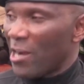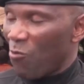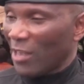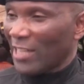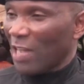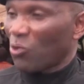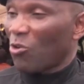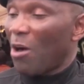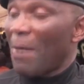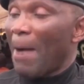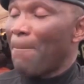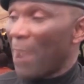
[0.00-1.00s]
They wanted to
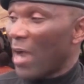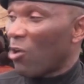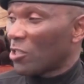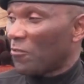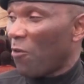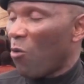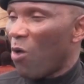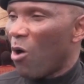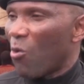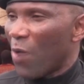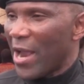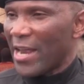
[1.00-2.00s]
come and beg us for
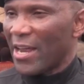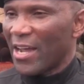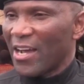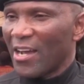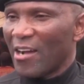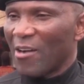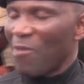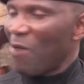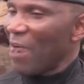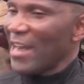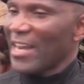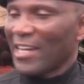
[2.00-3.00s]
one way.
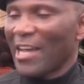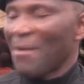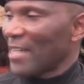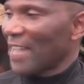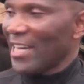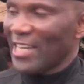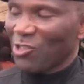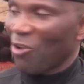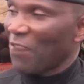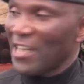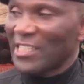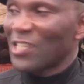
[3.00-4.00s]
But when they came, I said, this
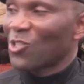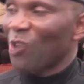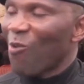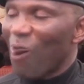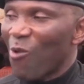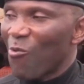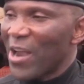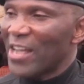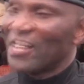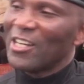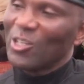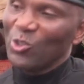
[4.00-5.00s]
offence is not one way.
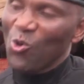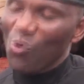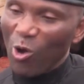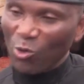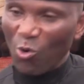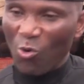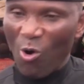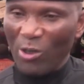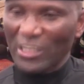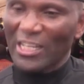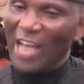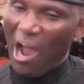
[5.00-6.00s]
You go to
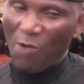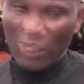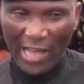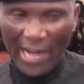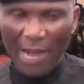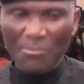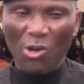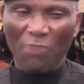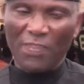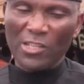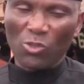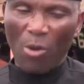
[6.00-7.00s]
court, I will tell them the
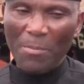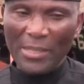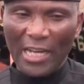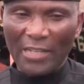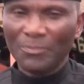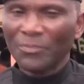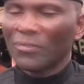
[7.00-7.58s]
offence committed.